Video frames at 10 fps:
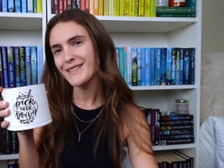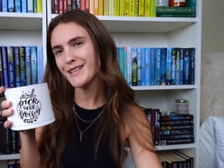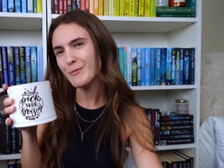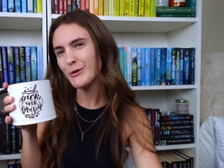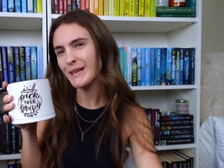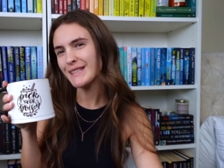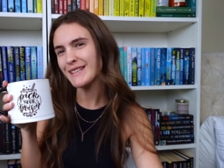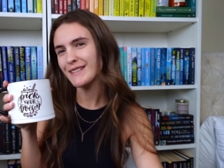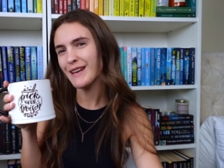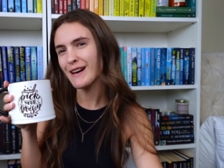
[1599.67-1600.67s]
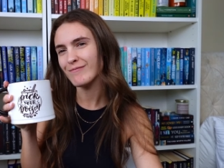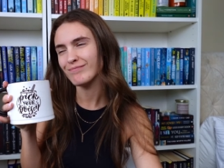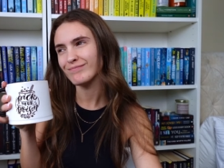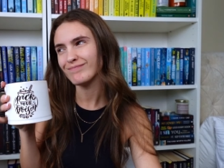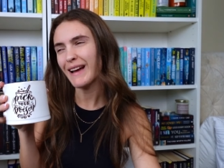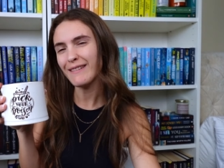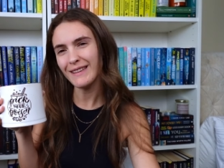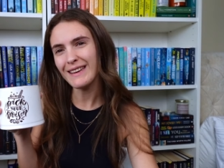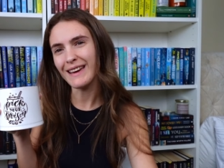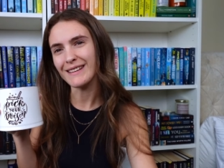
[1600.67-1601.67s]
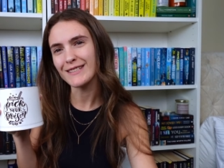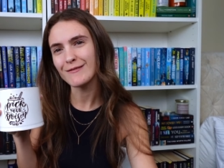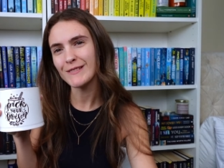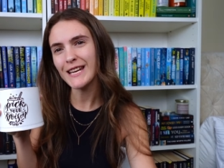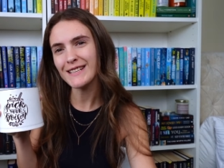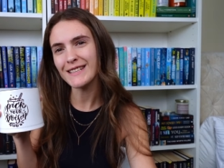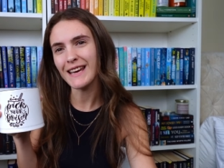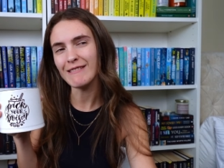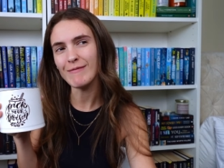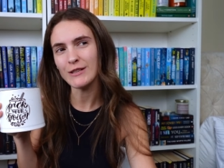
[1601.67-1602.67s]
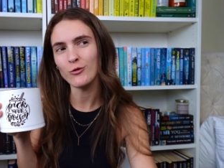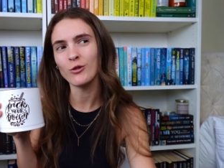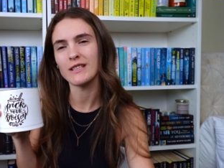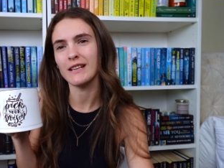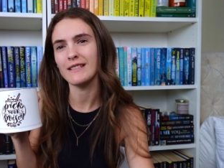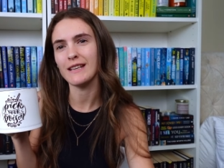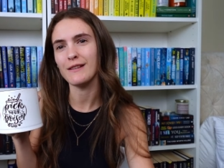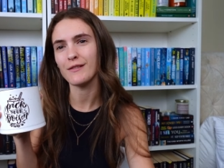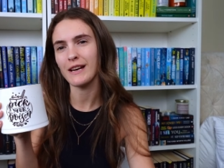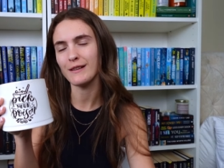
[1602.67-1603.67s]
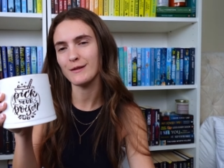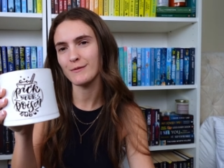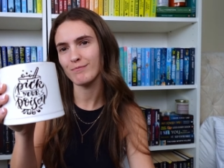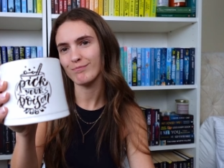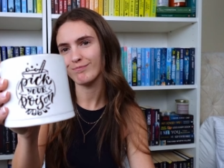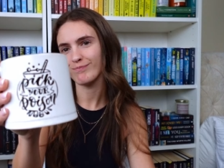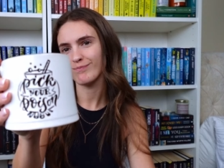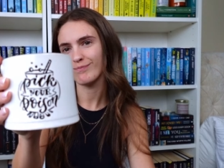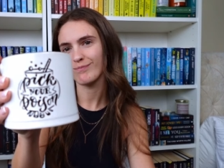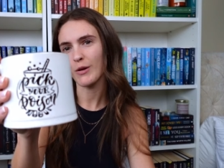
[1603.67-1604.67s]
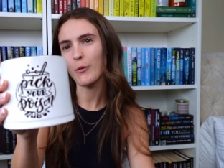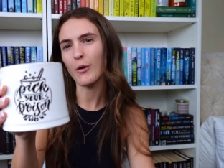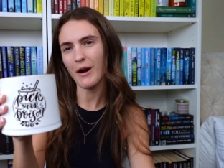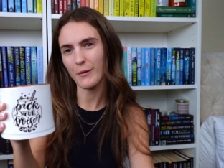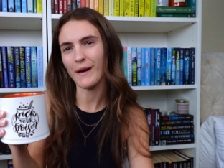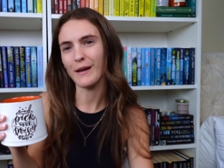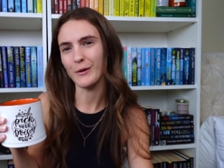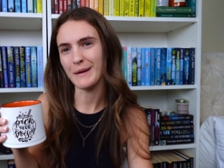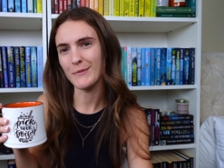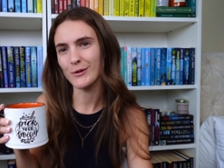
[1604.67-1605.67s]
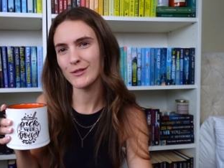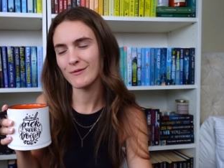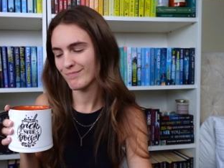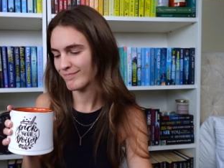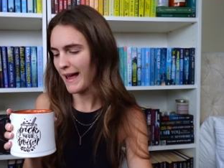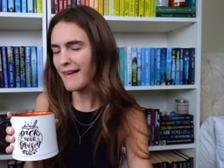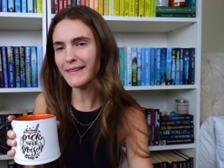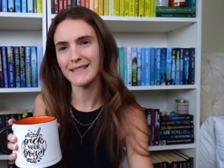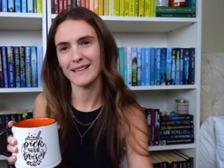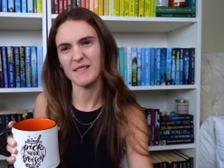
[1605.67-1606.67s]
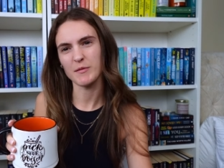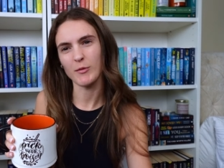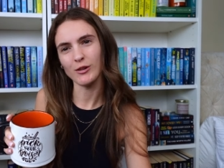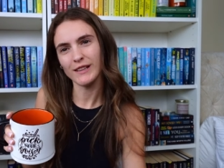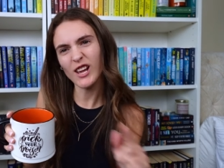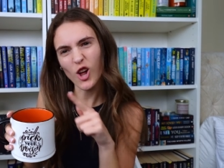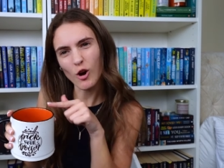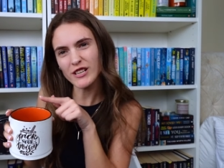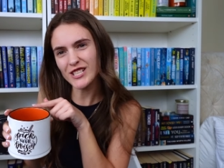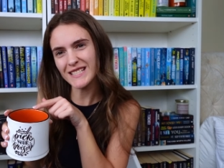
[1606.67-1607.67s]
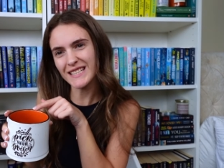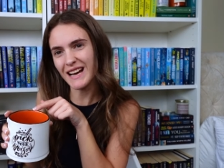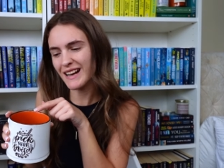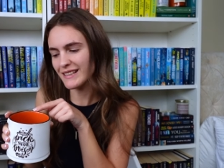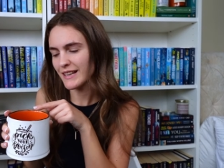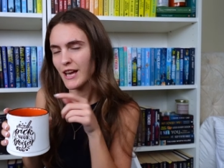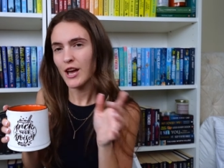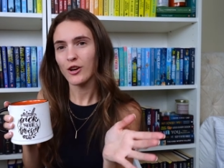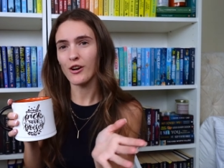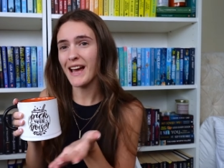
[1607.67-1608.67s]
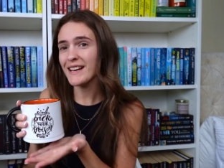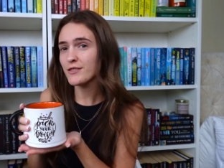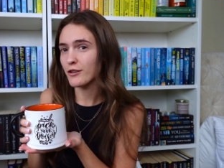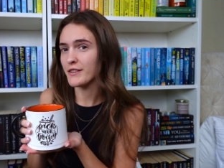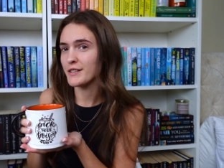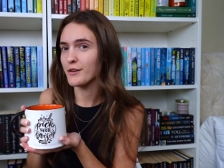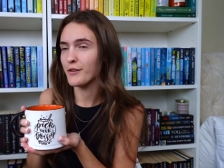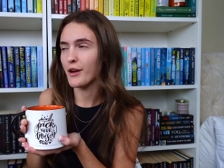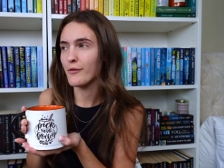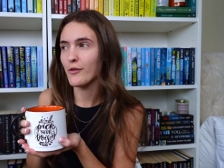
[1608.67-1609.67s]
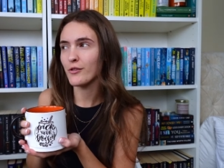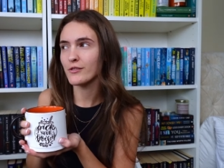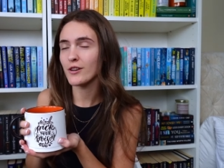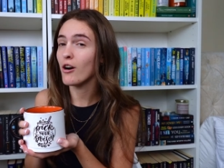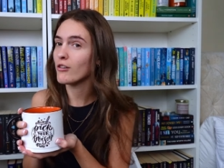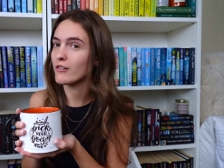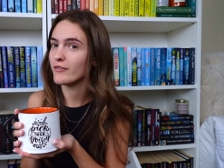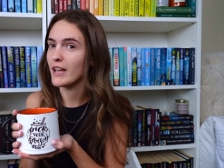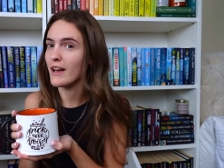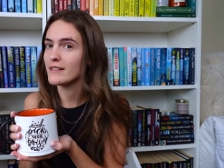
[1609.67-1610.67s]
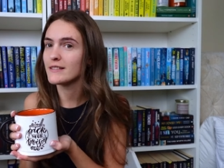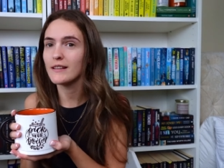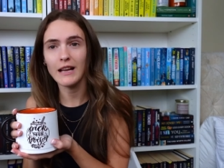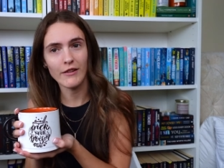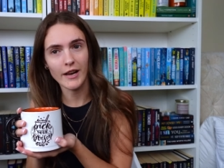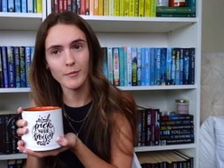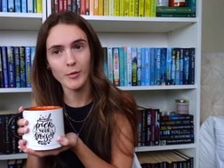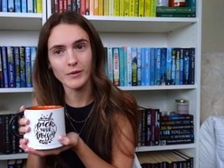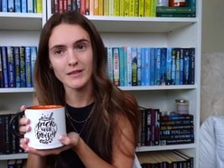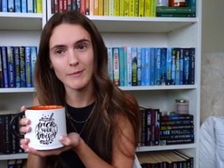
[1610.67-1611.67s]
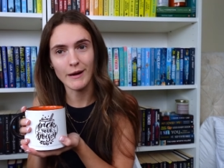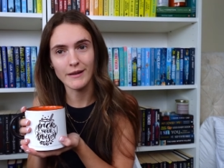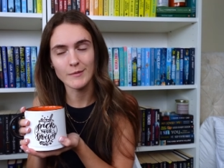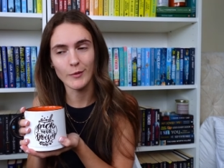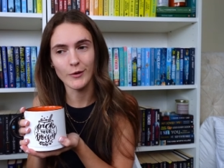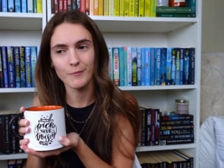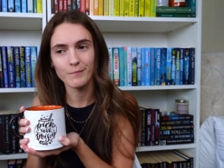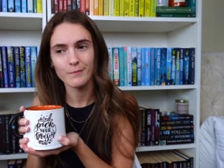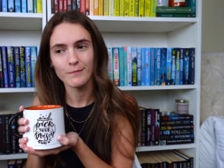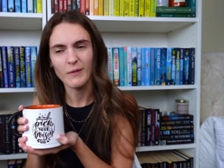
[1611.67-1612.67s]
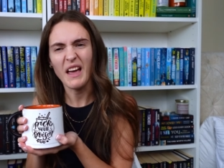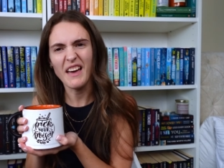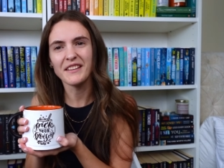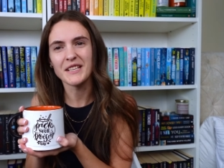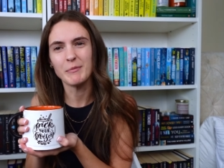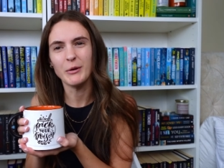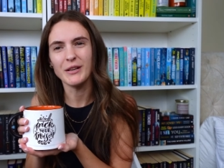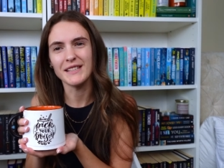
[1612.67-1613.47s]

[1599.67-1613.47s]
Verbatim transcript: Is it spooky season yet? I think it is. Today's date is August 19th, and we're out with the Halloween mugs. I think it's acceptable. Little orange inside. Got an iced coffee still though. I've not gone to hot coffee yet. Still haven't had a pumpkin spice, but I think it's spooky